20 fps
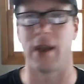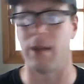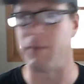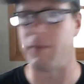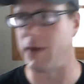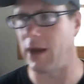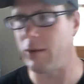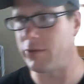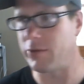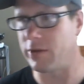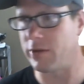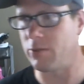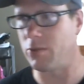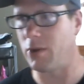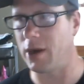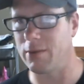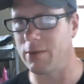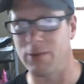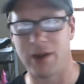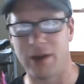I mean, I was able to
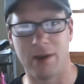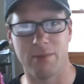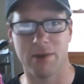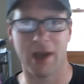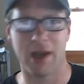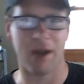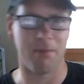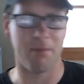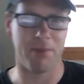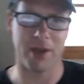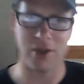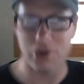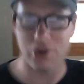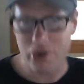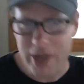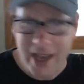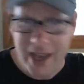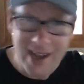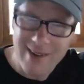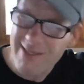walk right up, got a picture
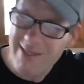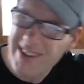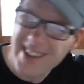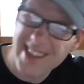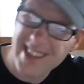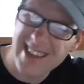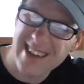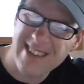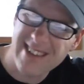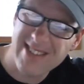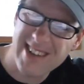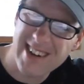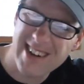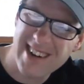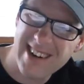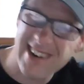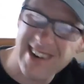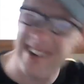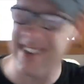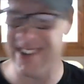taken with them. You
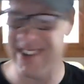know,